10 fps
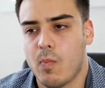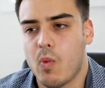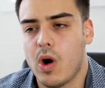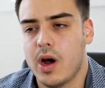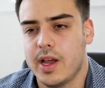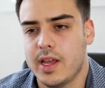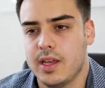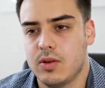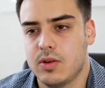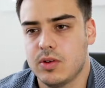
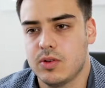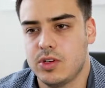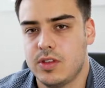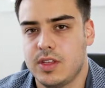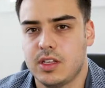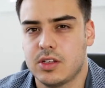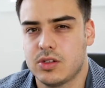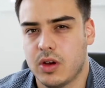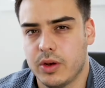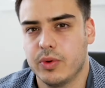why do you think
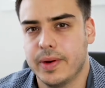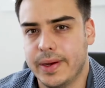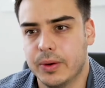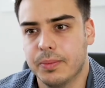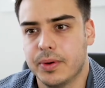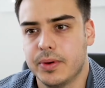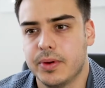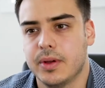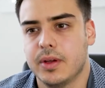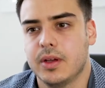design will help?
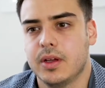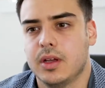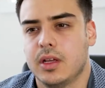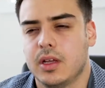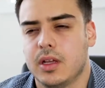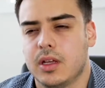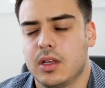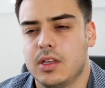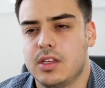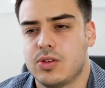
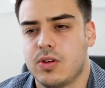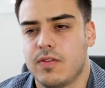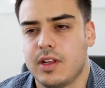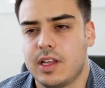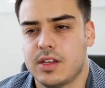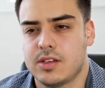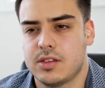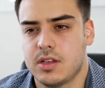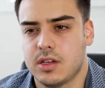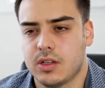This sort of
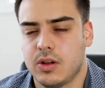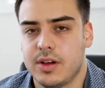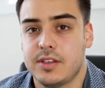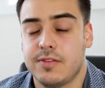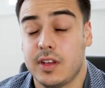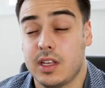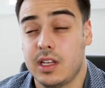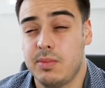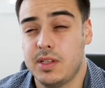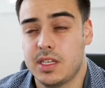allows the client to think a
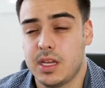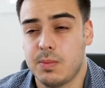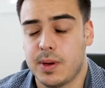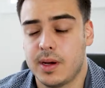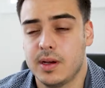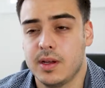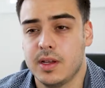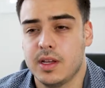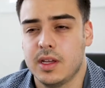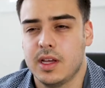little bit deeper
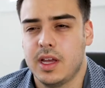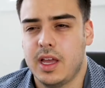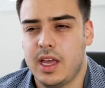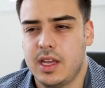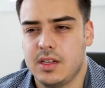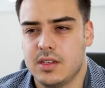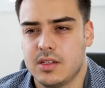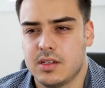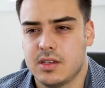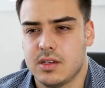
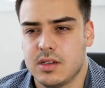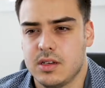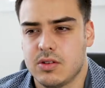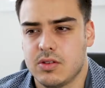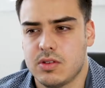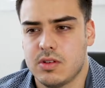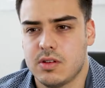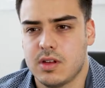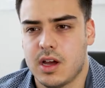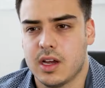and,
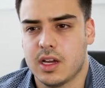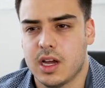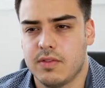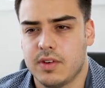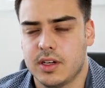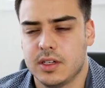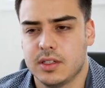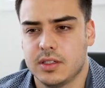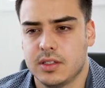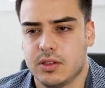uncover,
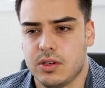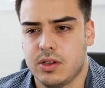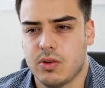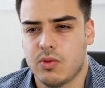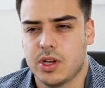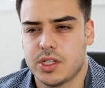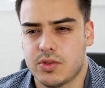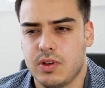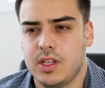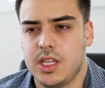
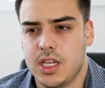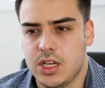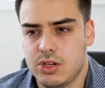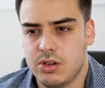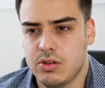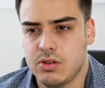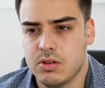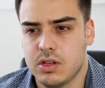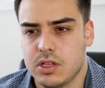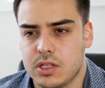what's really the issue.
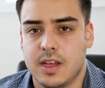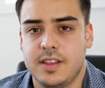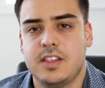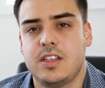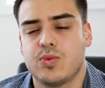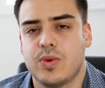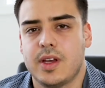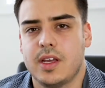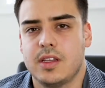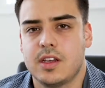And this is
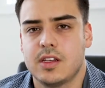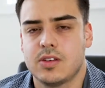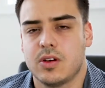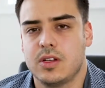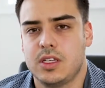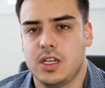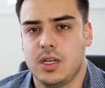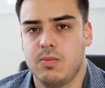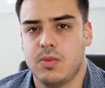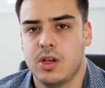where the design
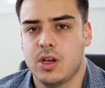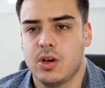team